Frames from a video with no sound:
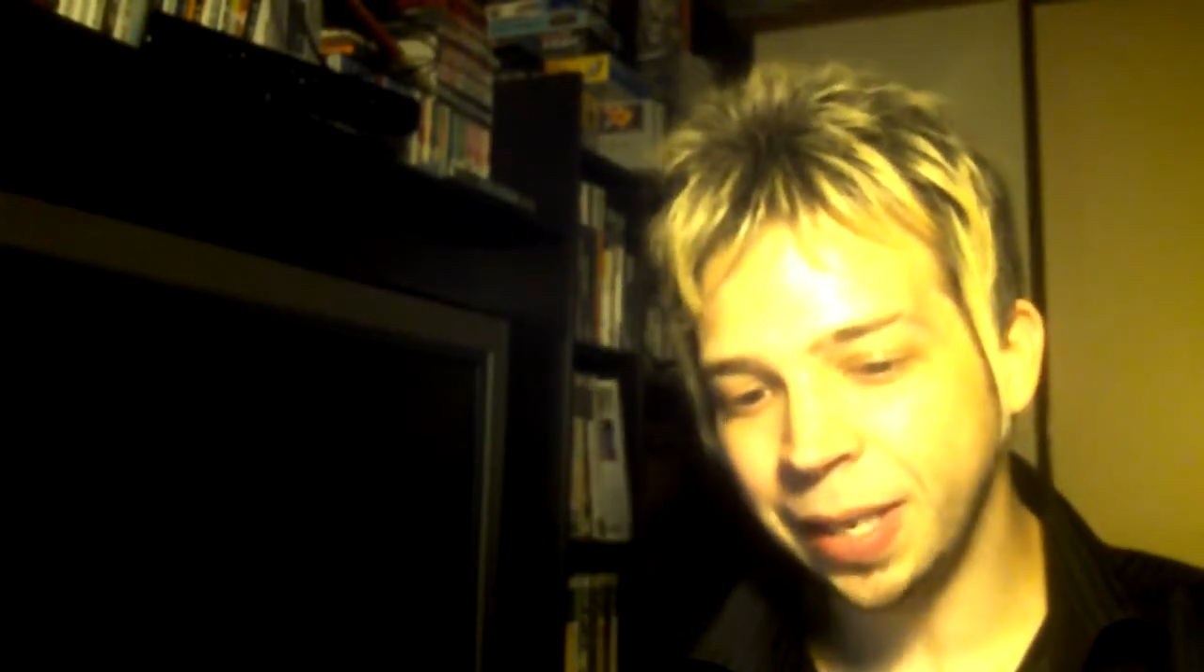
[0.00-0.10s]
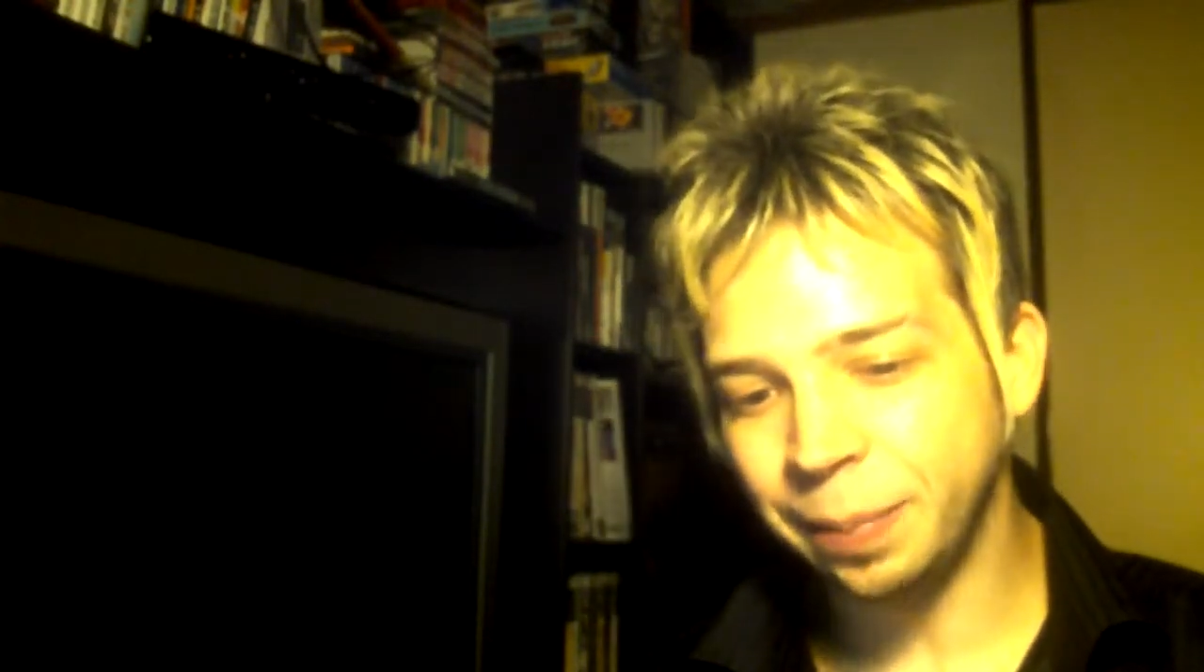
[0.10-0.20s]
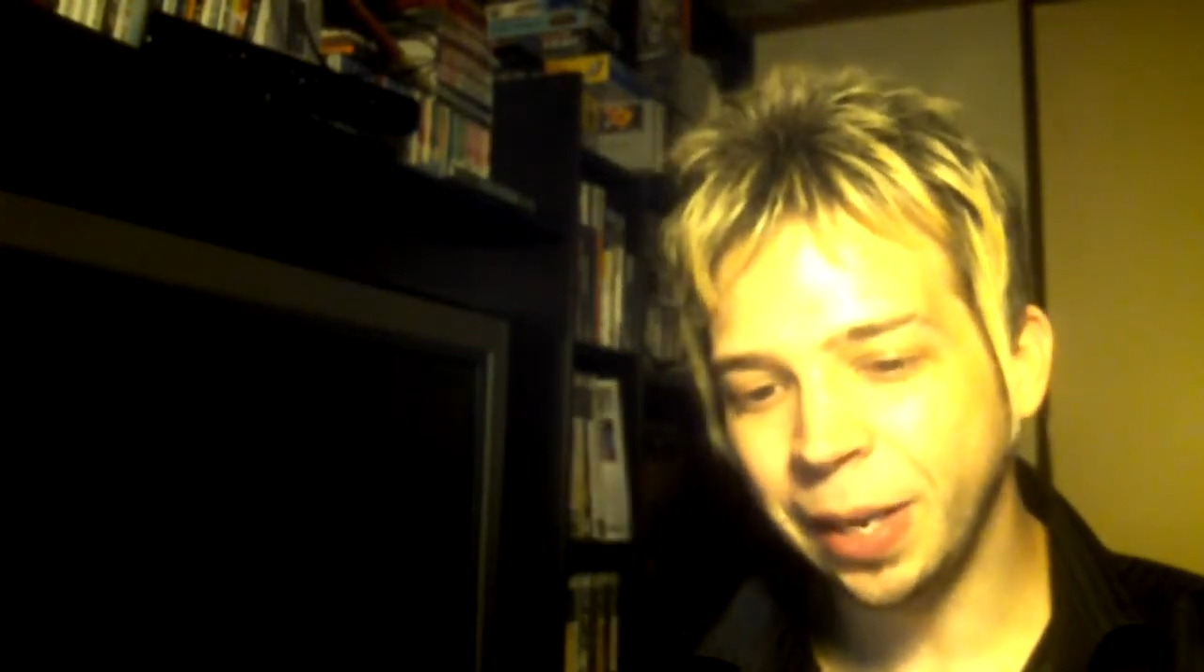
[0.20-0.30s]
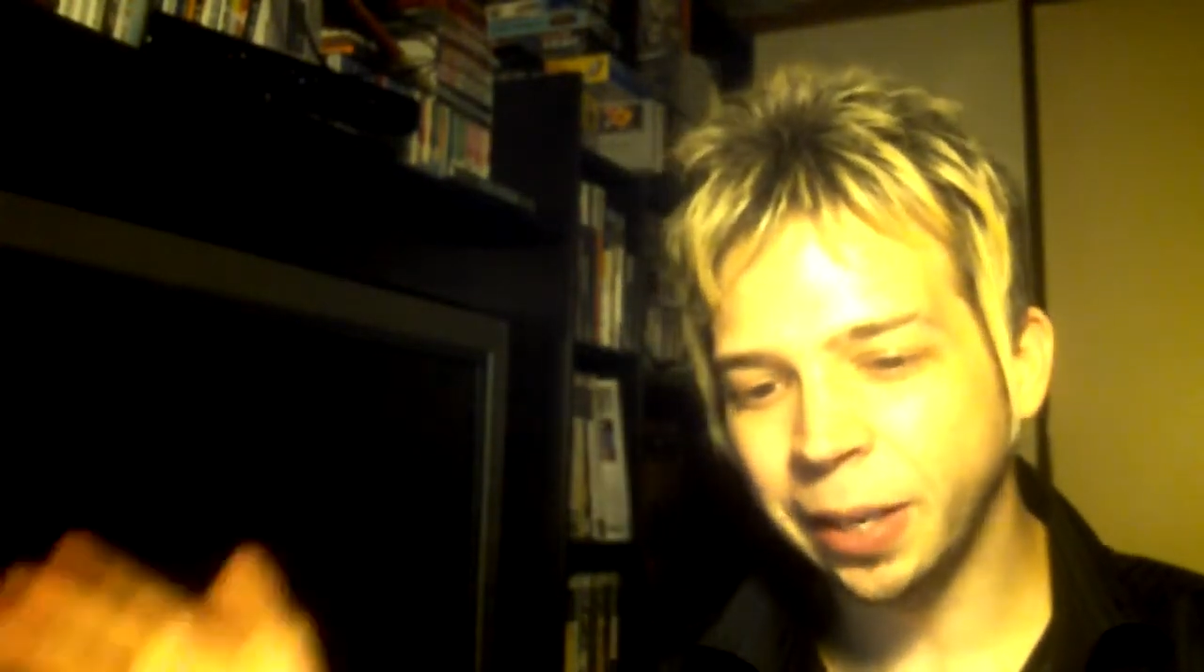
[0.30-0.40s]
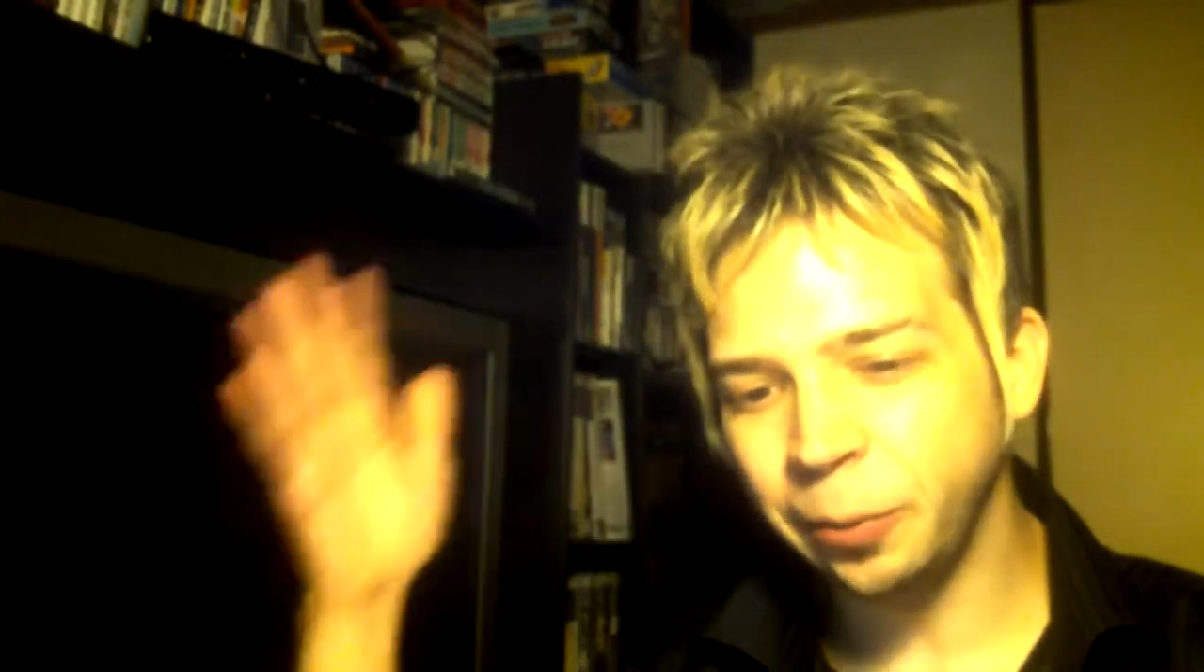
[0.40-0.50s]
I'm
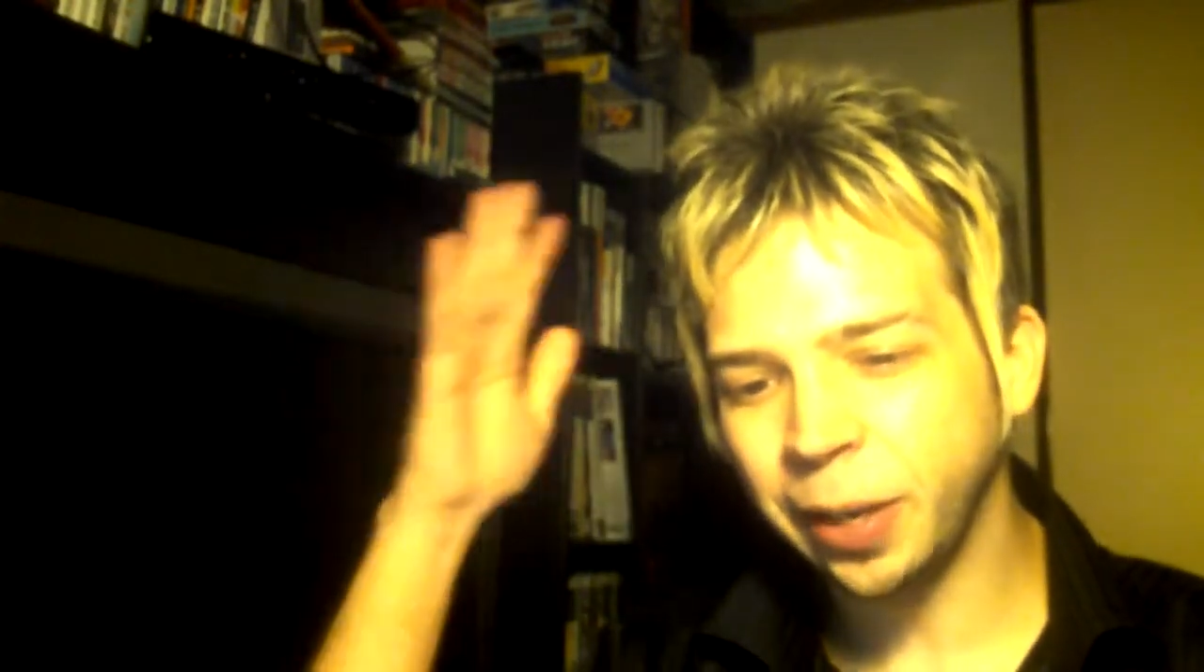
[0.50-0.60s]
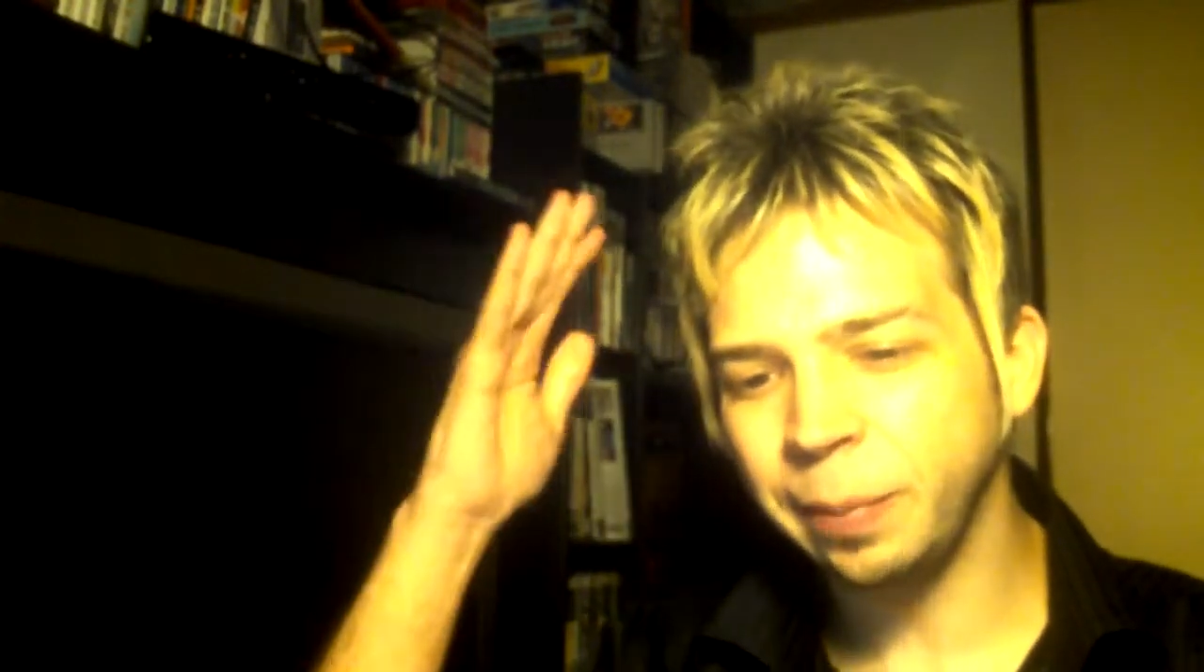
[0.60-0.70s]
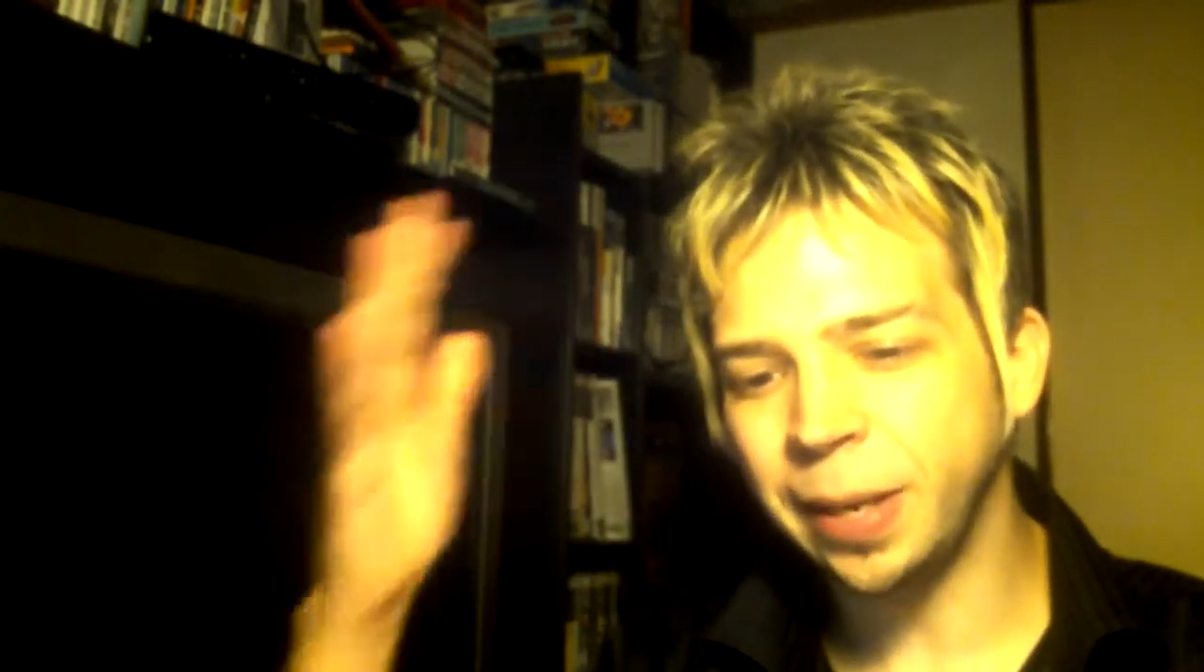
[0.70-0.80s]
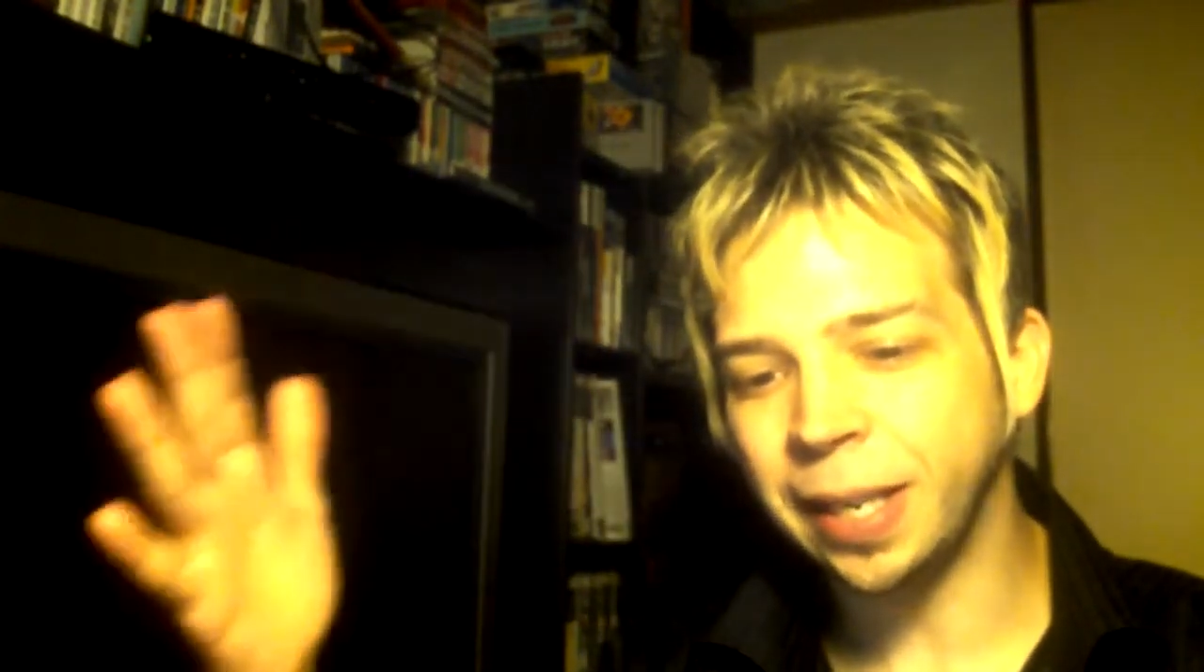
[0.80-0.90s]
not going to recommend a